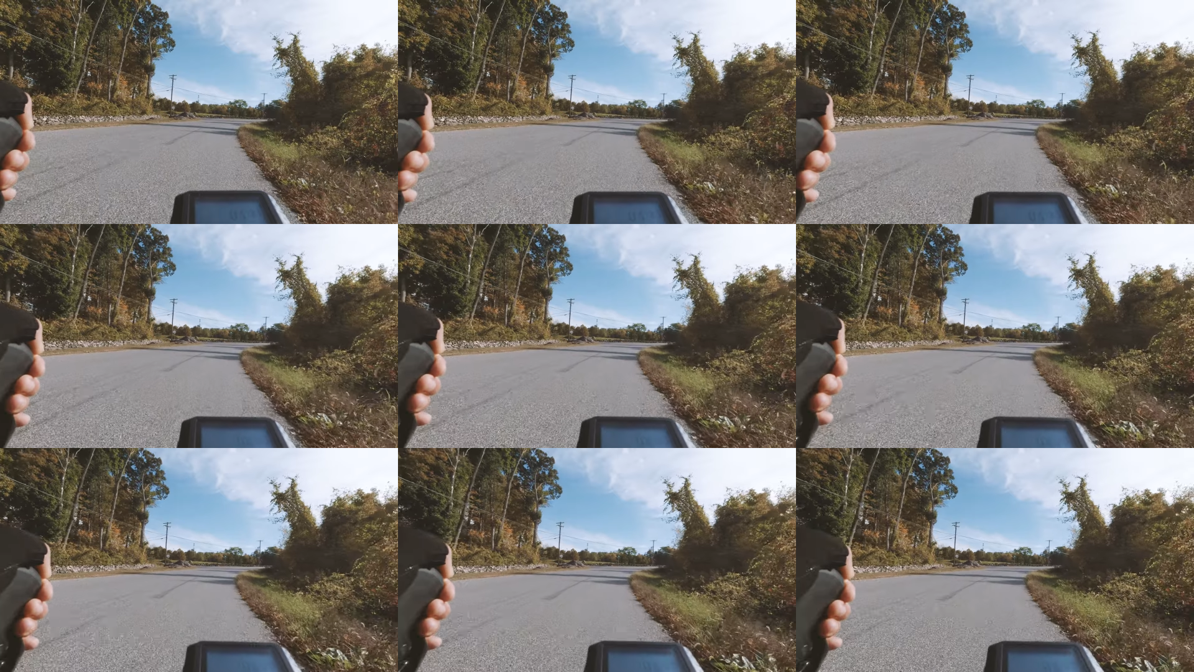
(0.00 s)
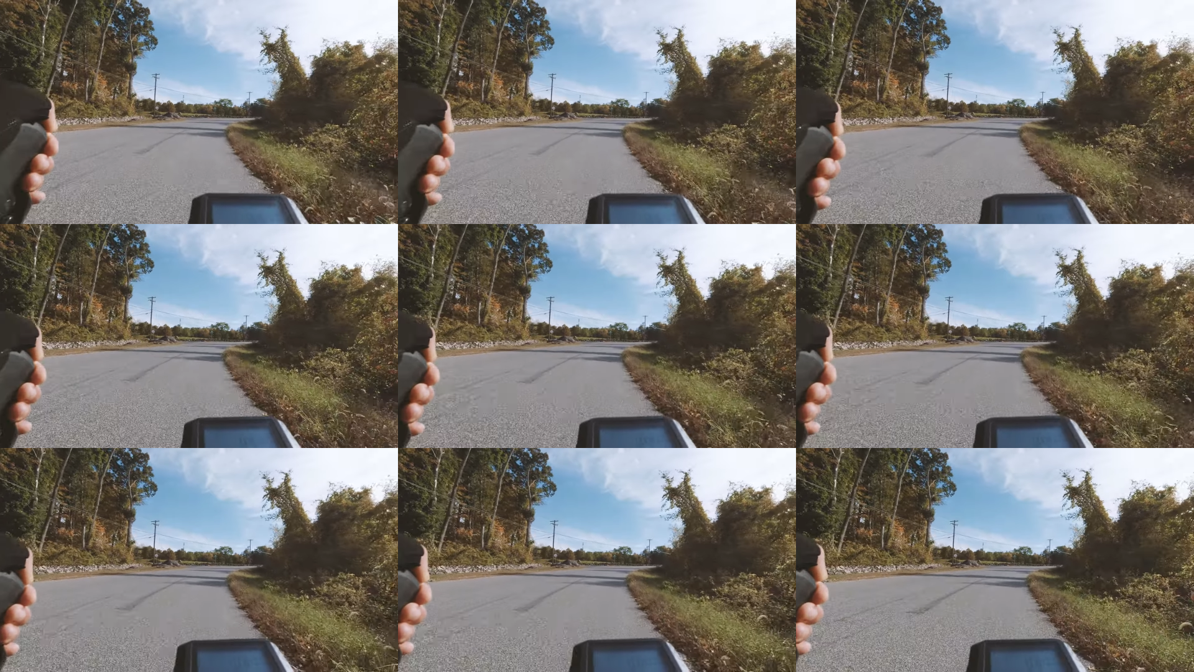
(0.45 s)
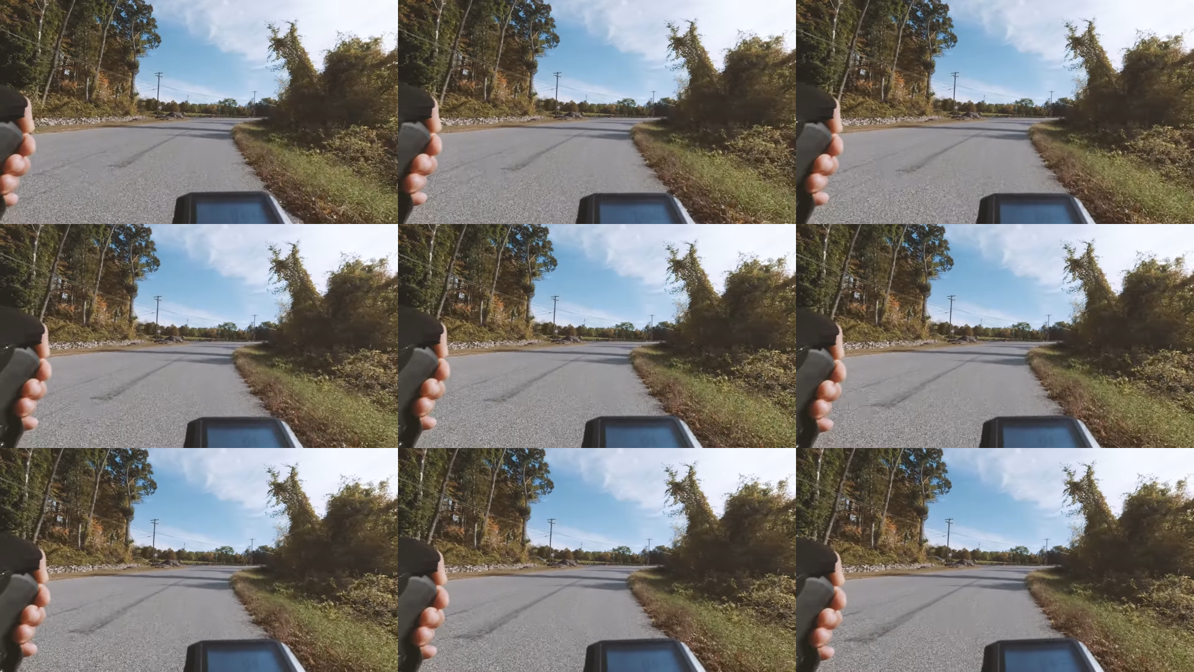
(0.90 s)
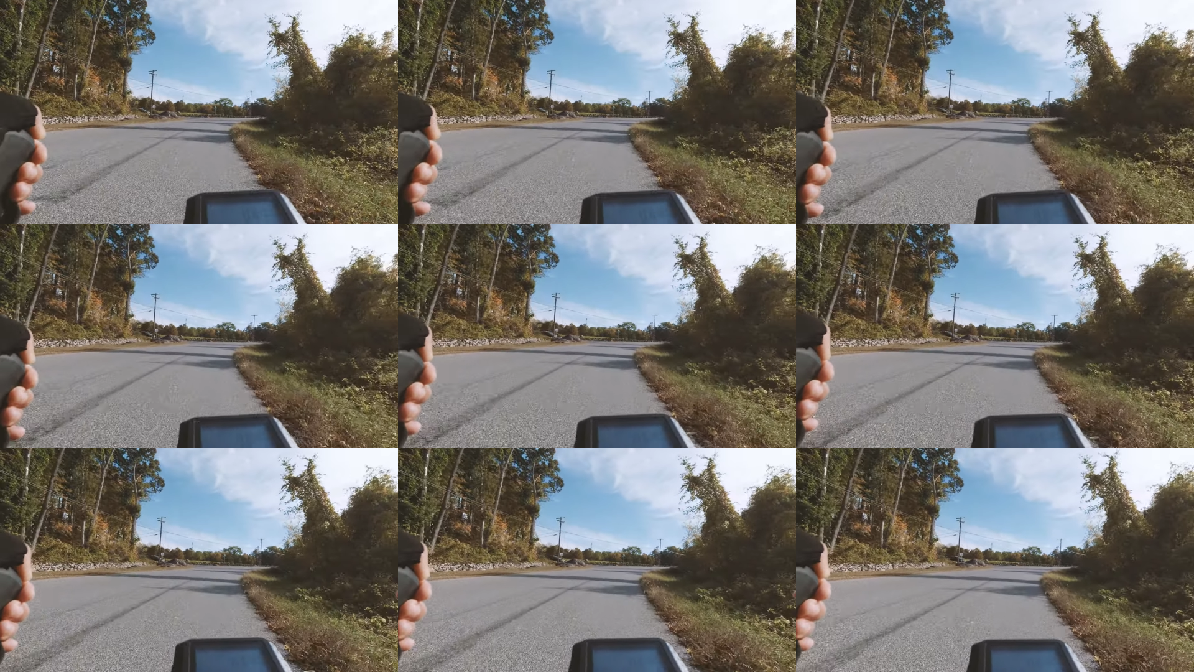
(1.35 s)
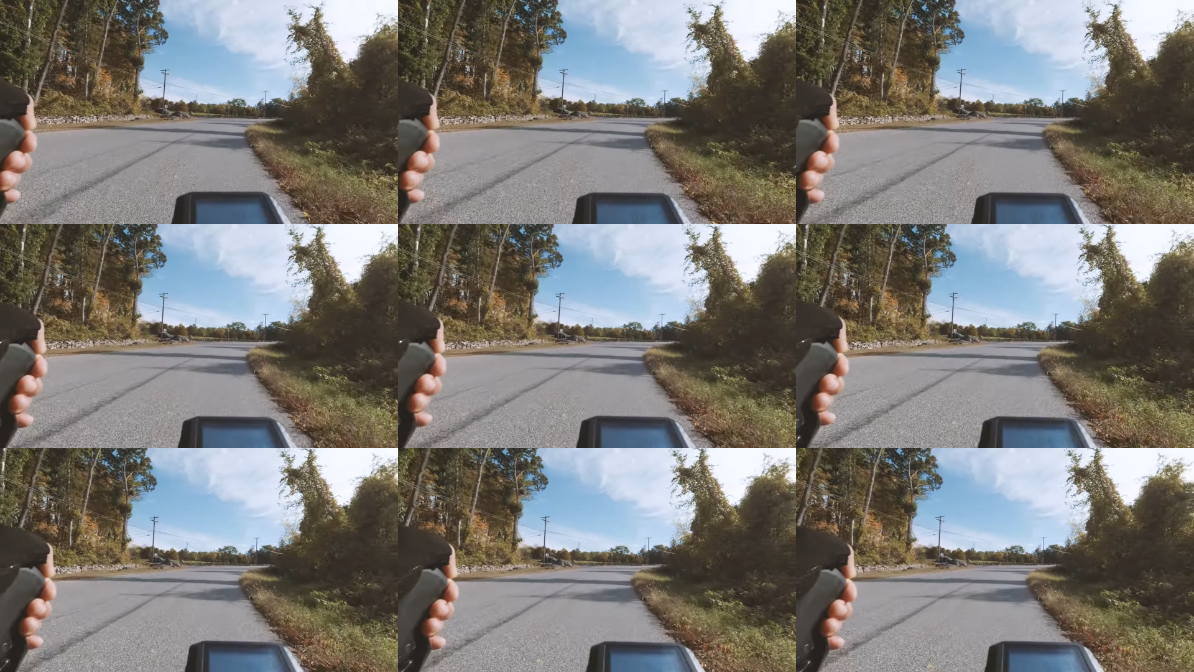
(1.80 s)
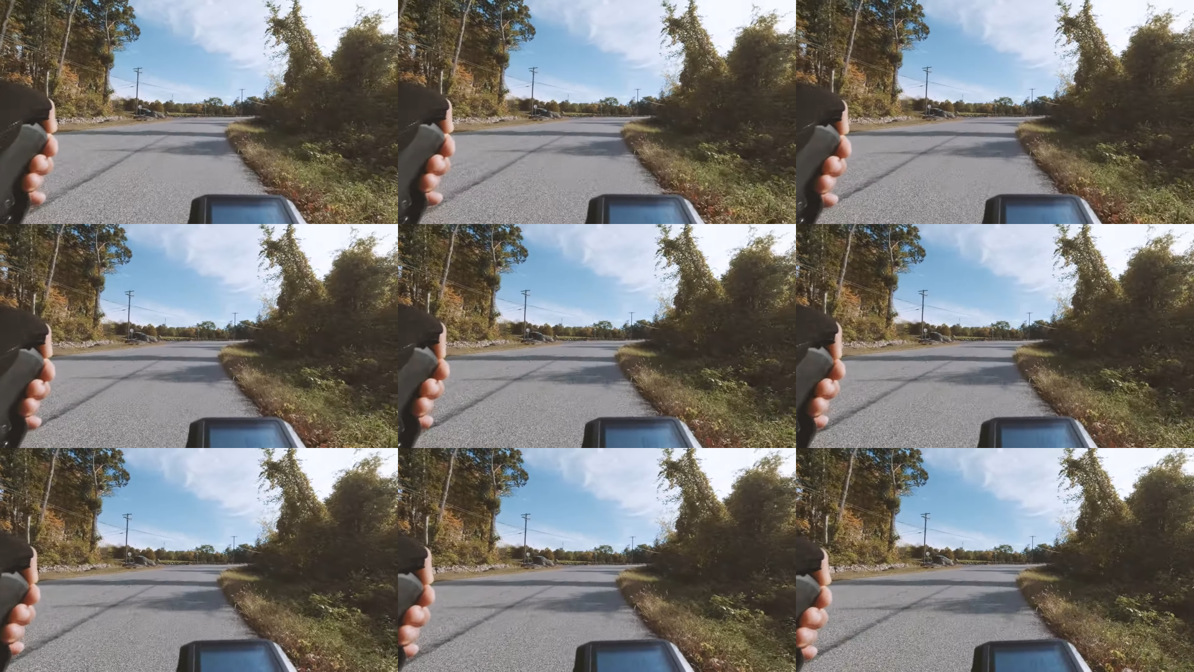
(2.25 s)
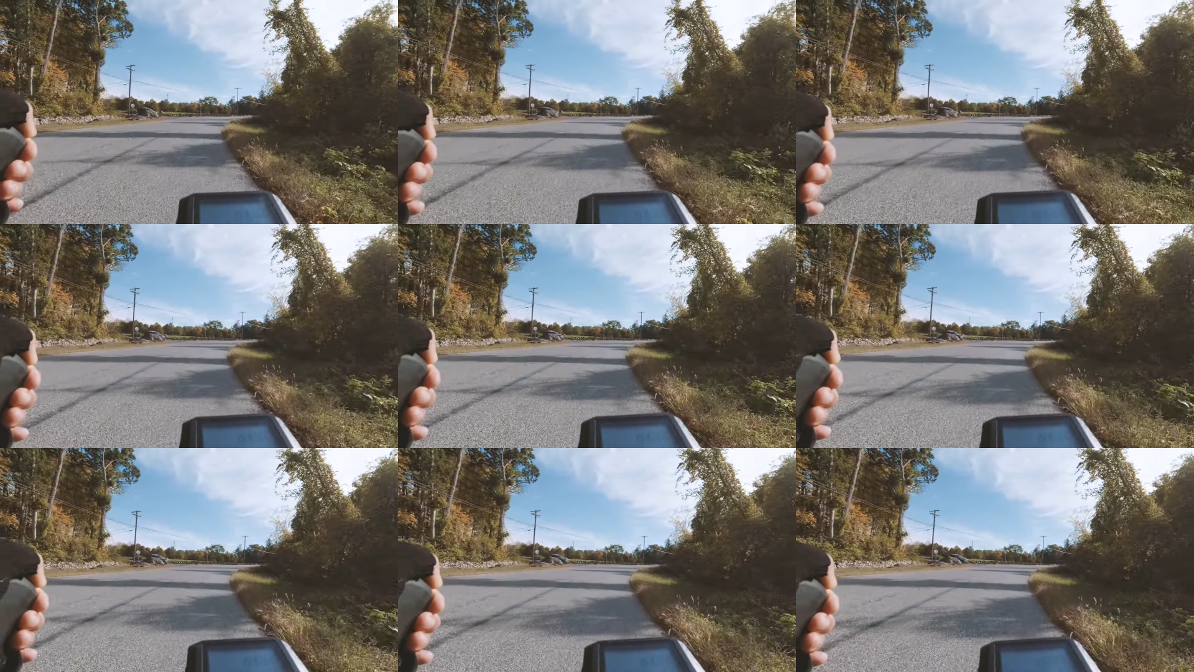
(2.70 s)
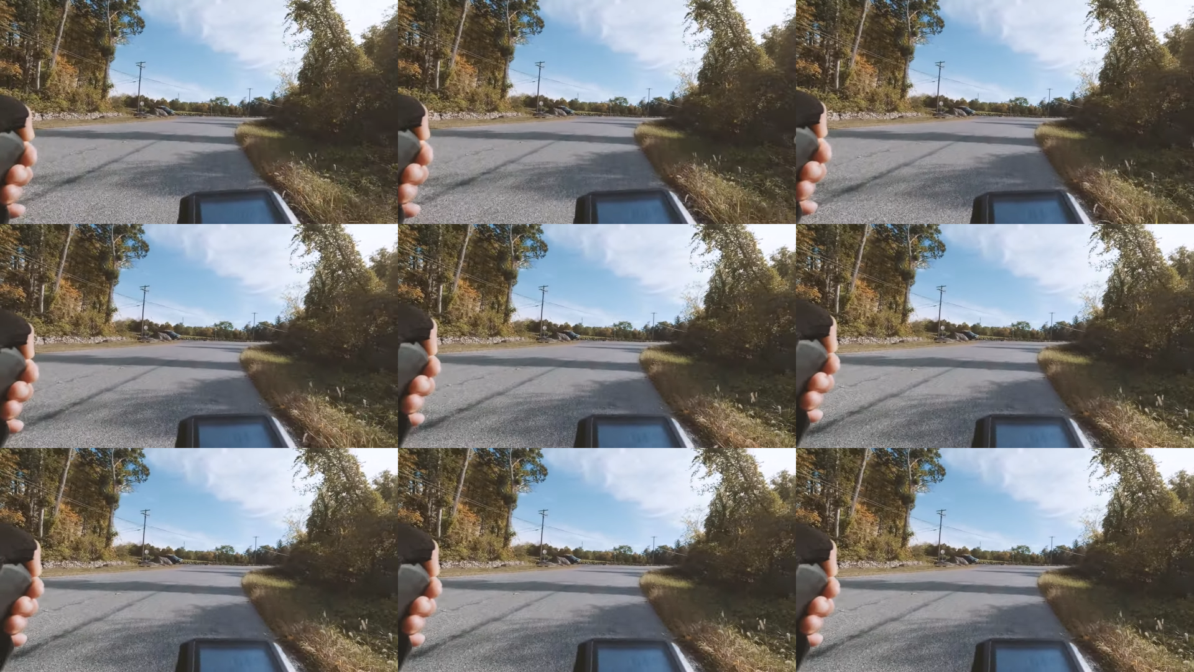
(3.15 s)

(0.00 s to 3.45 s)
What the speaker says: [unreadable: no face in view]